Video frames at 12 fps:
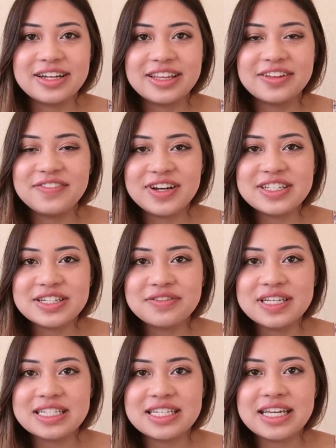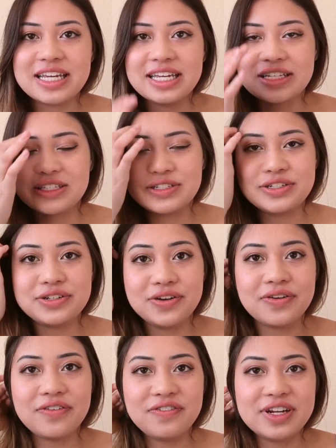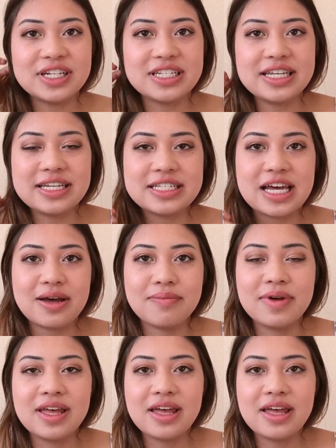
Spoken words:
The first obvious thing is to finish the exam,